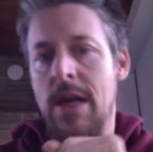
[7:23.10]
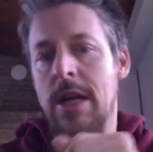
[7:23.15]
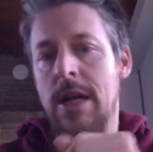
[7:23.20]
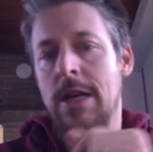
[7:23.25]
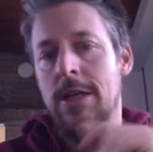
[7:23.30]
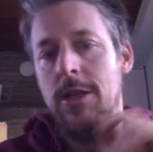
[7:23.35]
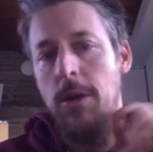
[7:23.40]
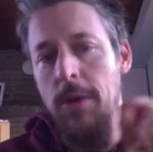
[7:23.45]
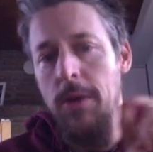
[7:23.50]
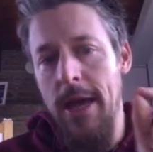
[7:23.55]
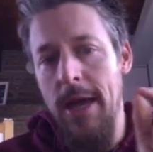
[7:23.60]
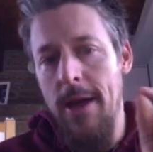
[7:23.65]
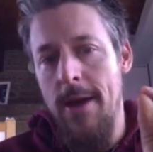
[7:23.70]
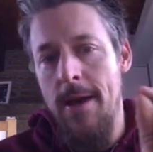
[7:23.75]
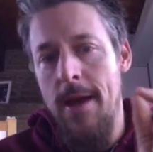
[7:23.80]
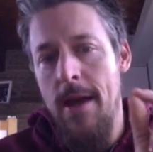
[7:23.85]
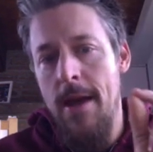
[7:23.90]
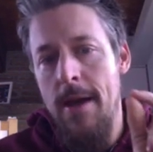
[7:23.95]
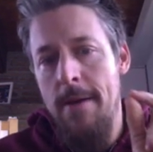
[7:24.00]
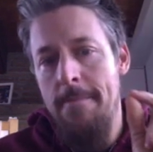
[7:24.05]
So
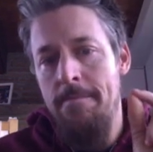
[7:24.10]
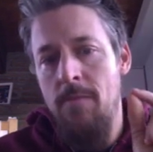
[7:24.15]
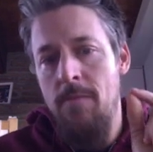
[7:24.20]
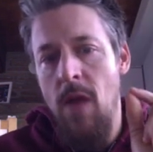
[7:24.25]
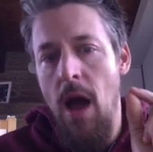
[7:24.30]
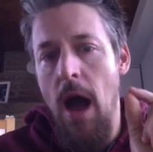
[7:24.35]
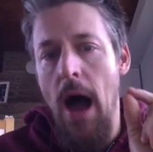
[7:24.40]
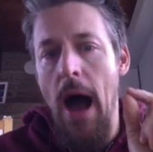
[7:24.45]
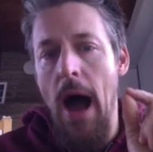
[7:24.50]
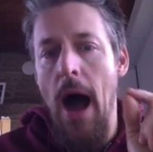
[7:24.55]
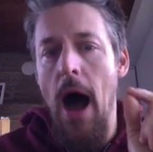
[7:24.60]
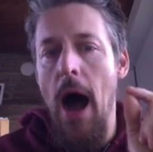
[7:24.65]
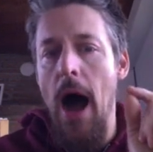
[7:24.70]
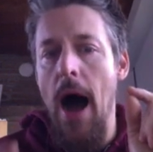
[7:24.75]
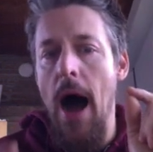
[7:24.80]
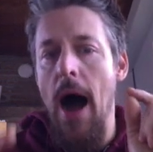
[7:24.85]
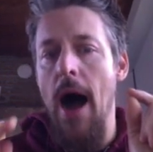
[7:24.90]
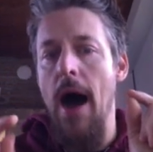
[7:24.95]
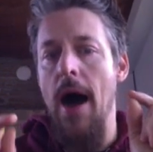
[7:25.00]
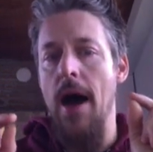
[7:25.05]
again,
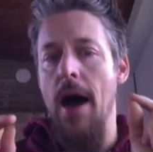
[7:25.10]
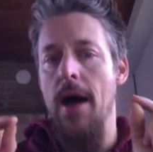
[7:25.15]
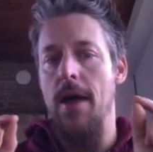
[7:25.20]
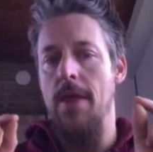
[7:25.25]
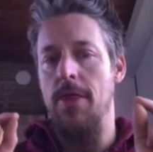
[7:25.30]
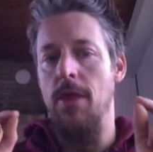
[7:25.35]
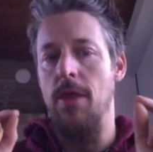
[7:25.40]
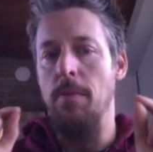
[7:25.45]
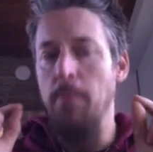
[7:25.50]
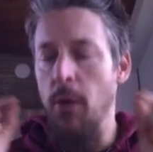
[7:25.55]
the